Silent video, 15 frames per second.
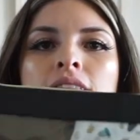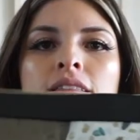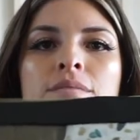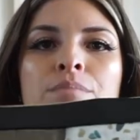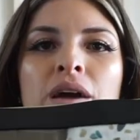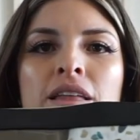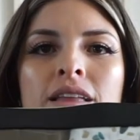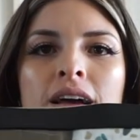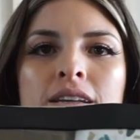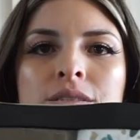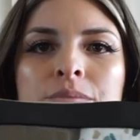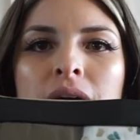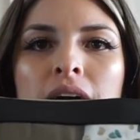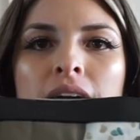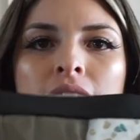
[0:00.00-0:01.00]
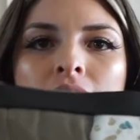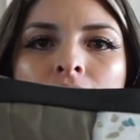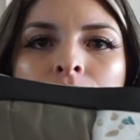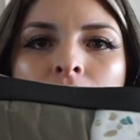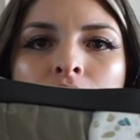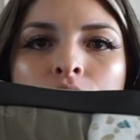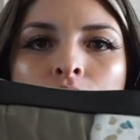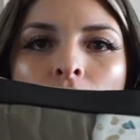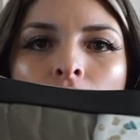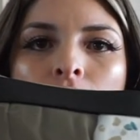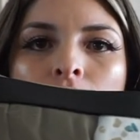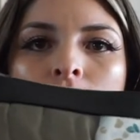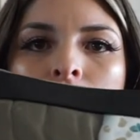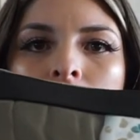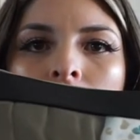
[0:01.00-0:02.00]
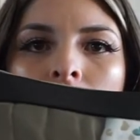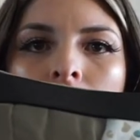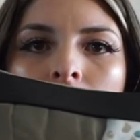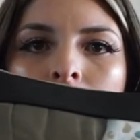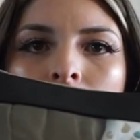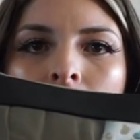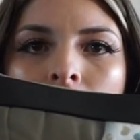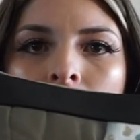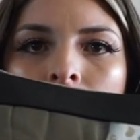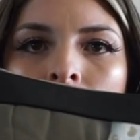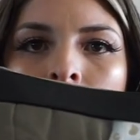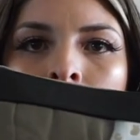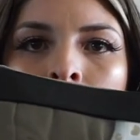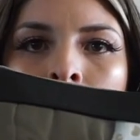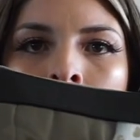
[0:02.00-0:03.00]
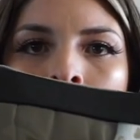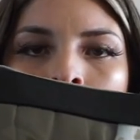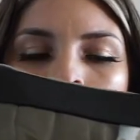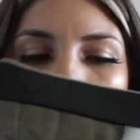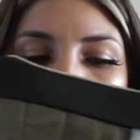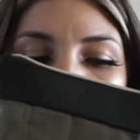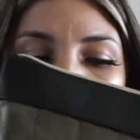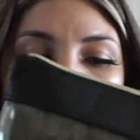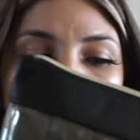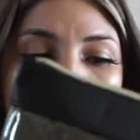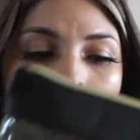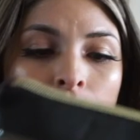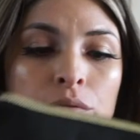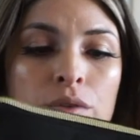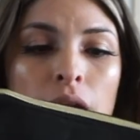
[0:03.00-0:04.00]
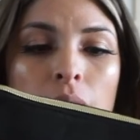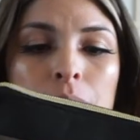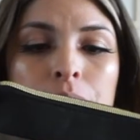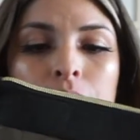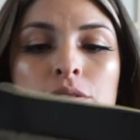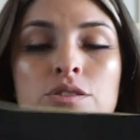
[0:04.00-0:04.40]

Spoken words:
My last bag is my swaddles and my my wrap.